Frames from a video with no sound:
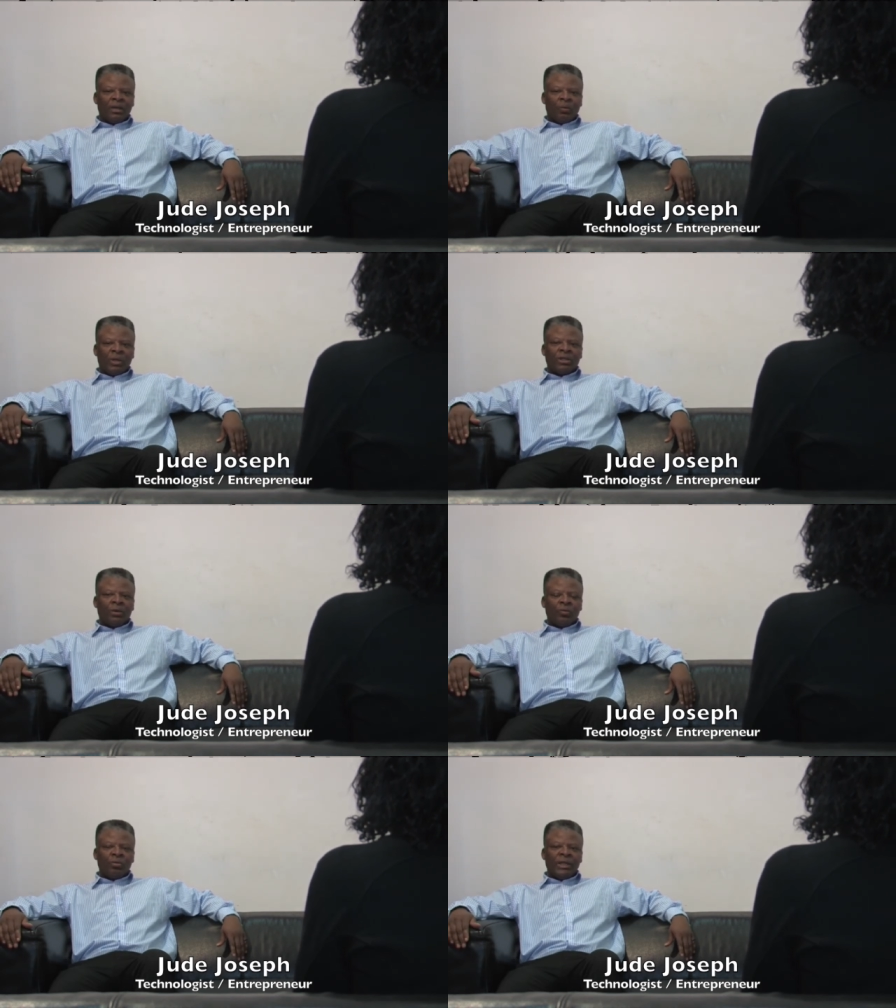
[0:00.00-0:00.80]
we
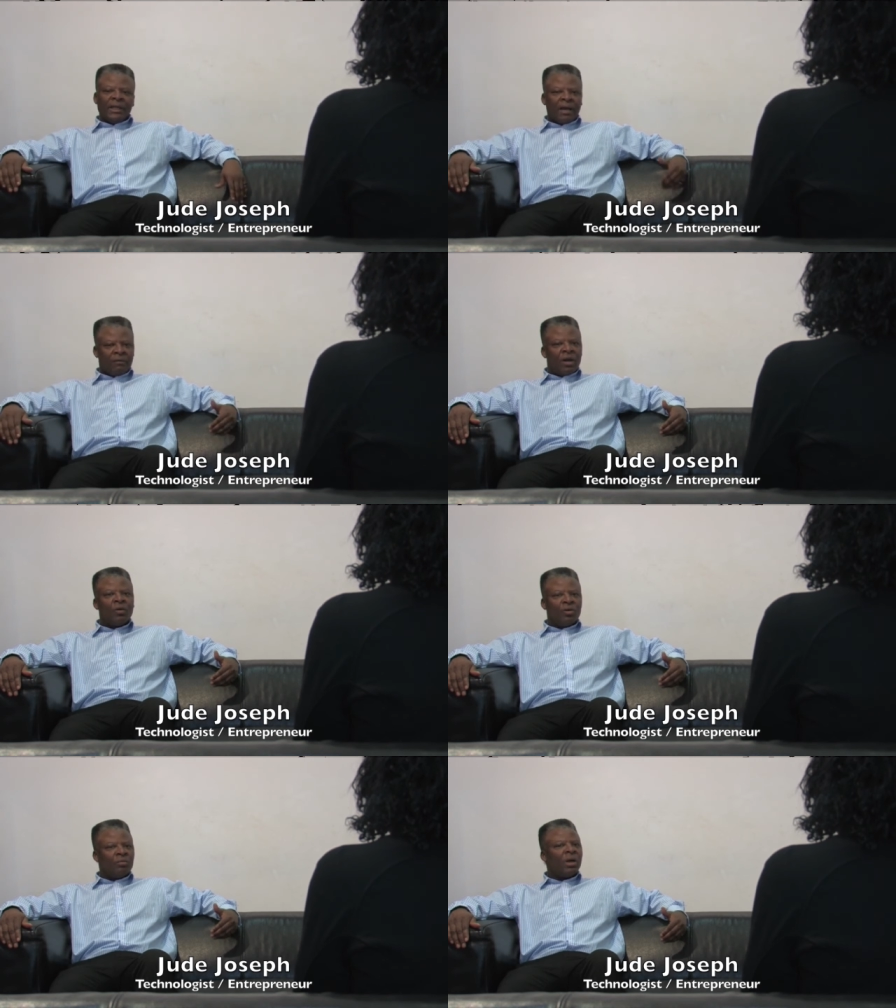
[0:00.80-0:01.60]
don't really have
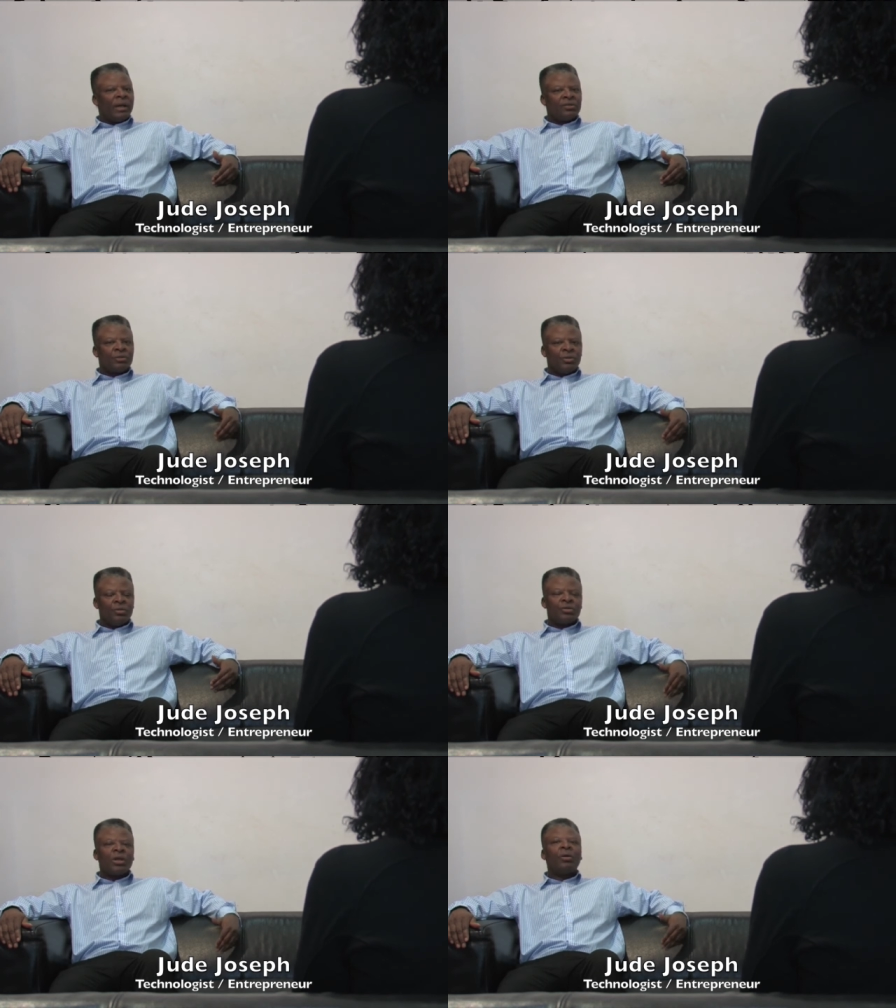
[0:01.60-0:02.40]
our own minds or
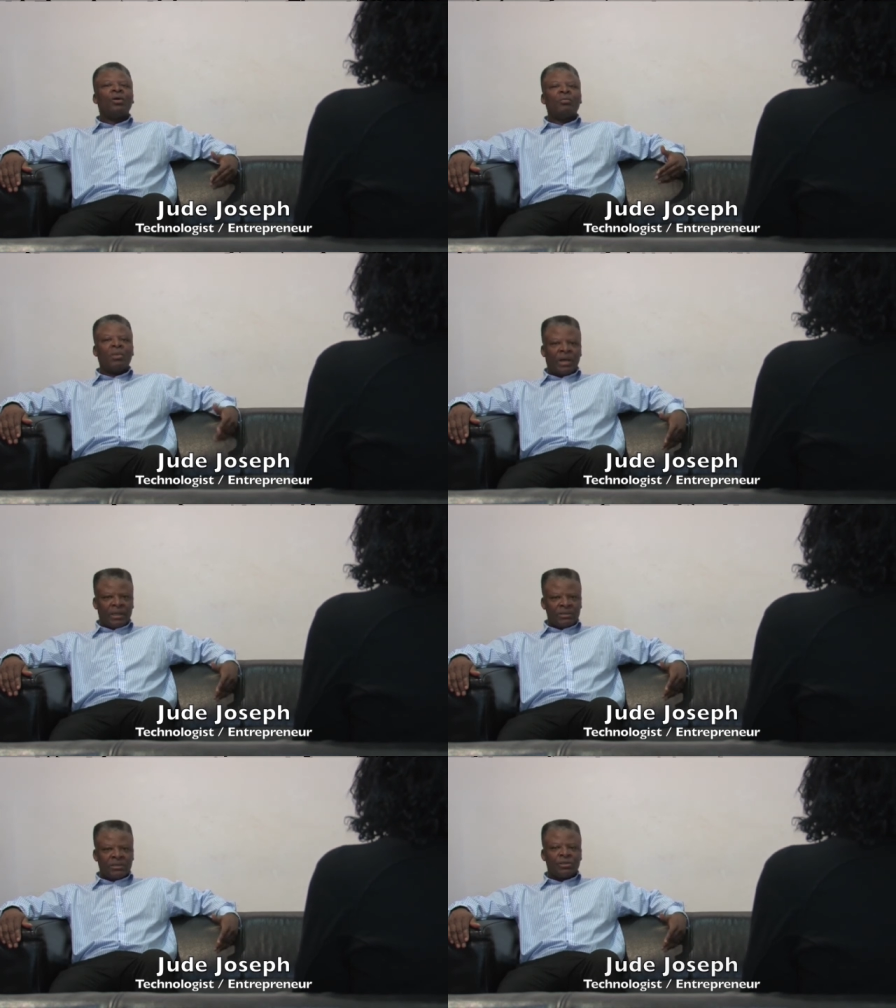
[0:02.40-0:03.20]
use our own
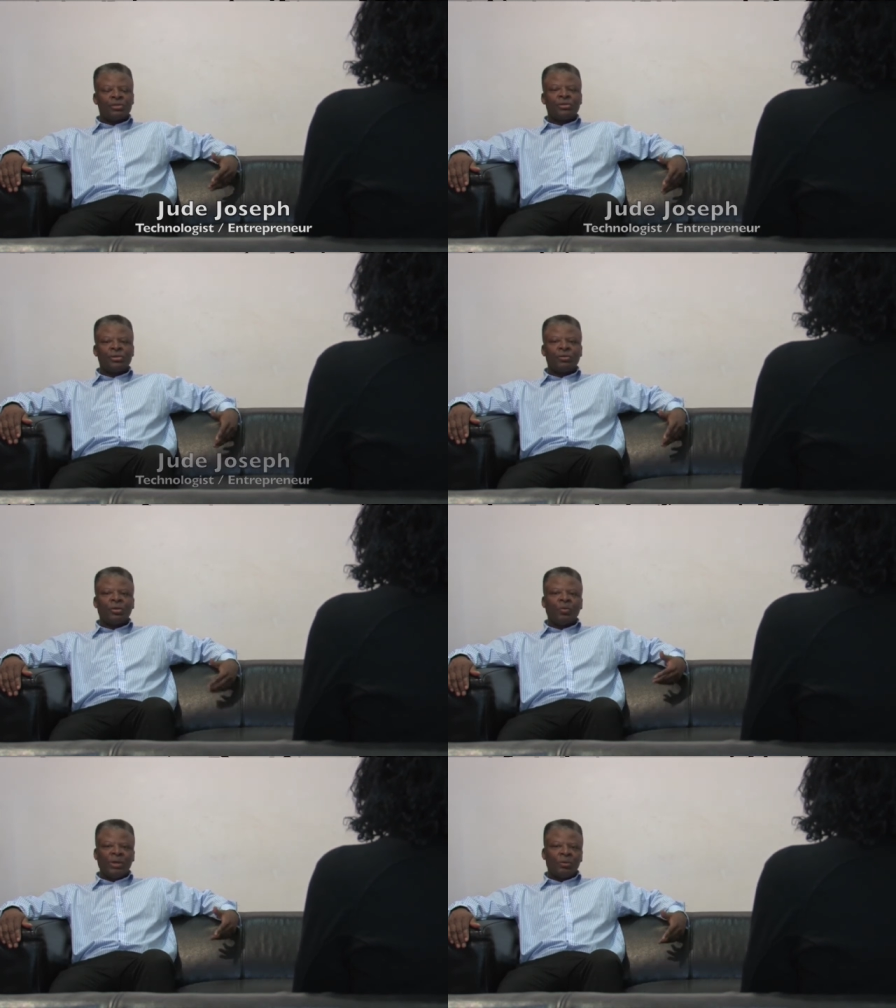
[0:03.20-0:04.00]
minds to do
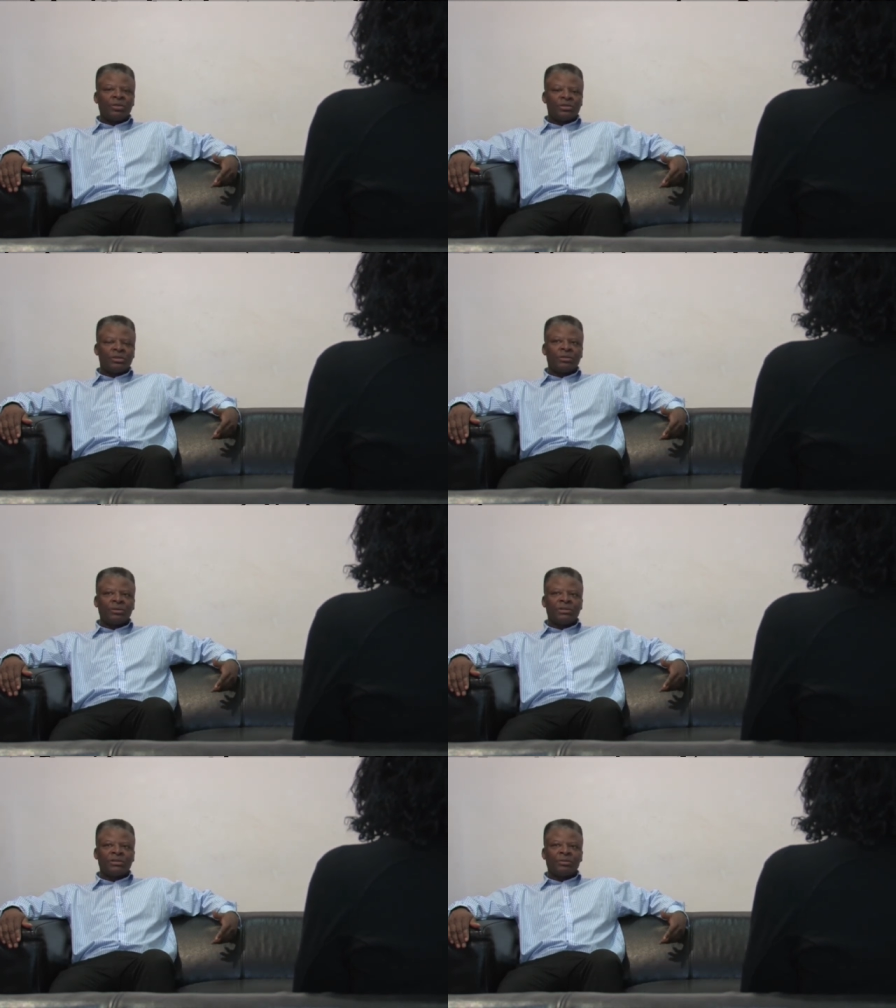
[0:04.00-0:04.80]
what we want to
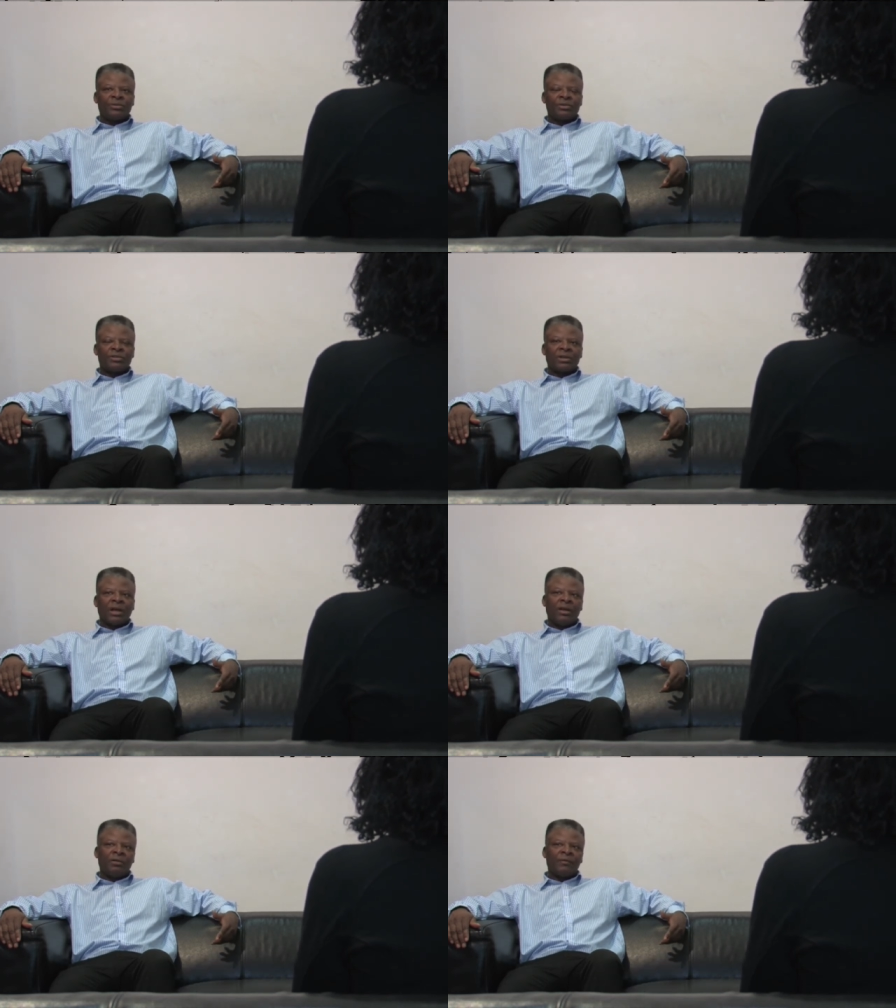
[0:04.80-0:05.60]
do. It's almost
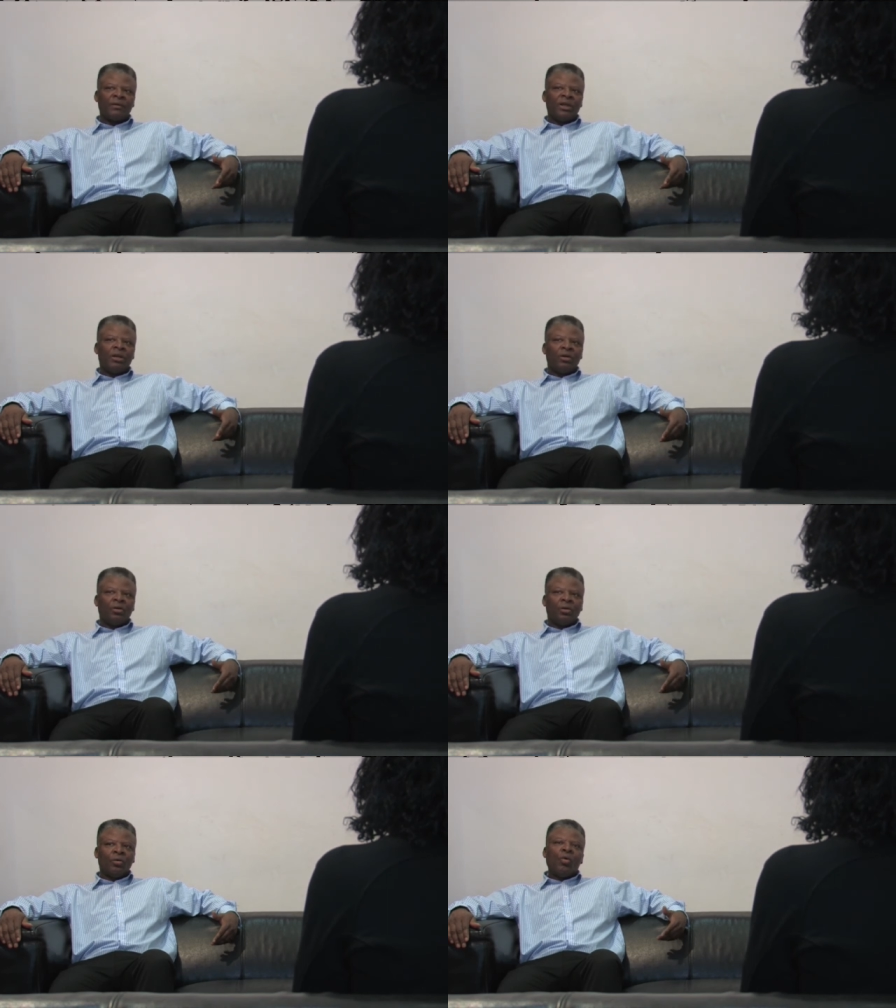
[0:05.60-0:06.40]
kind of
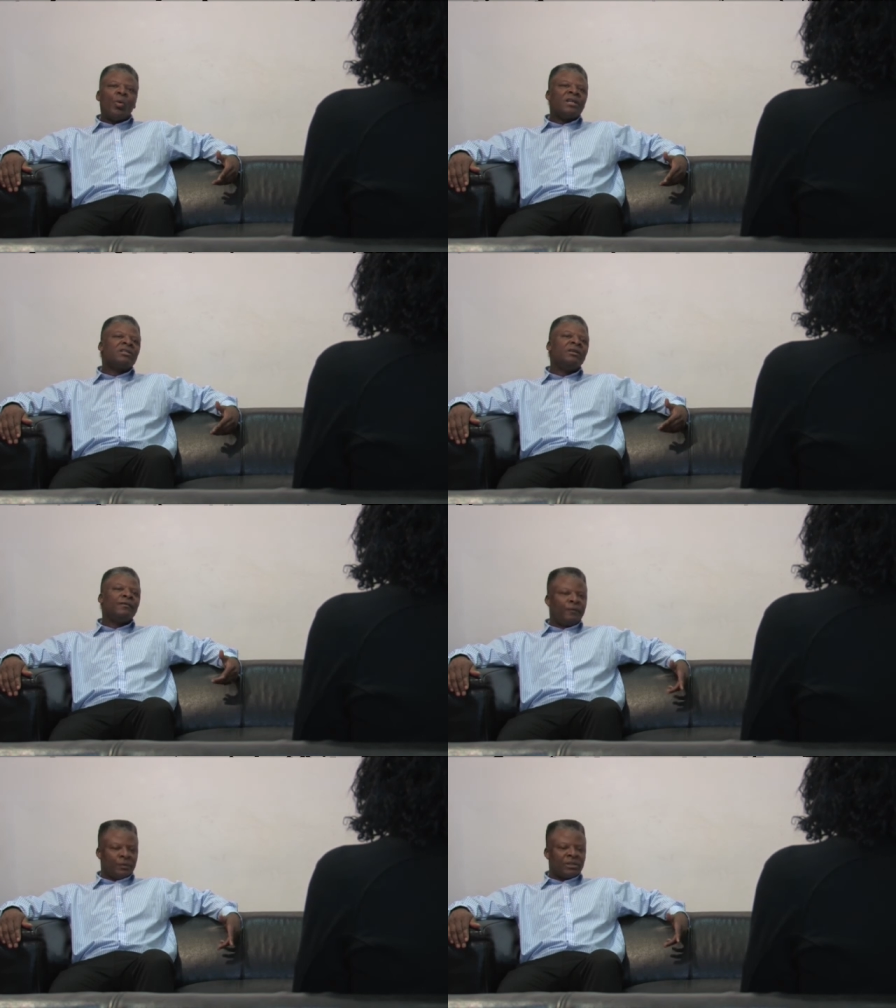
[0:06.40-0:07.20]
always
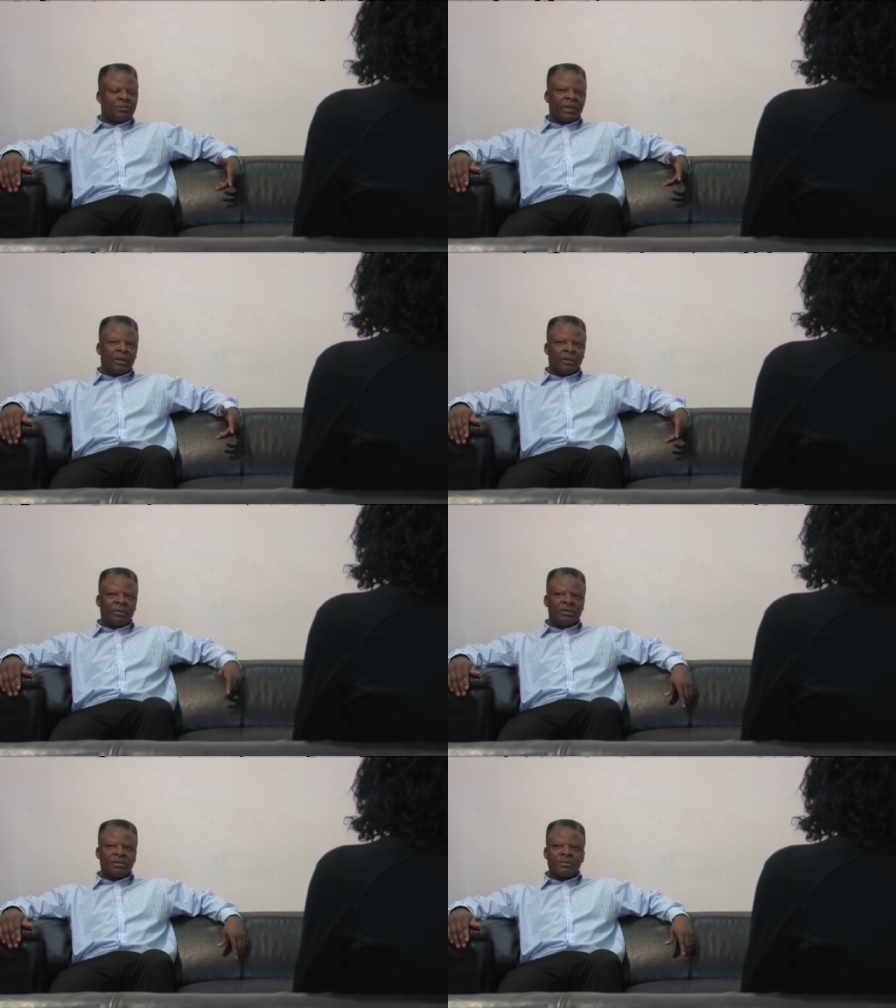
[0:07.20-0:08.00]
influenced by
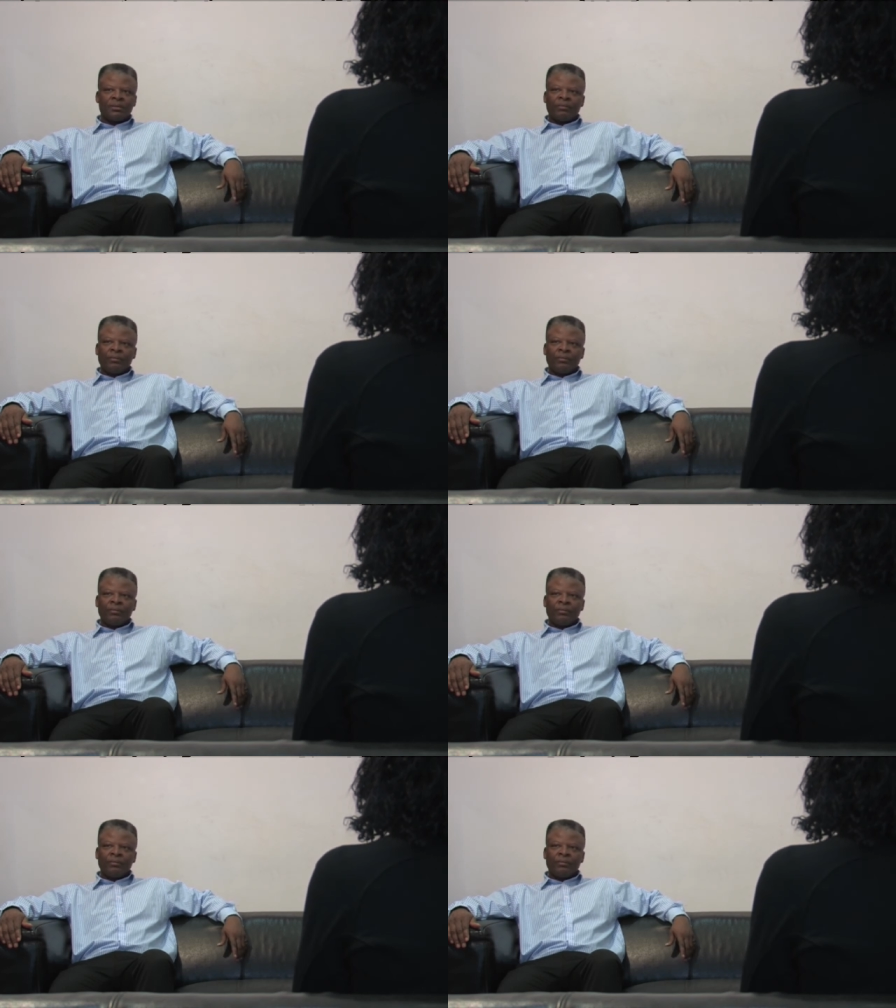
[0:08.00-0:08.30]
others.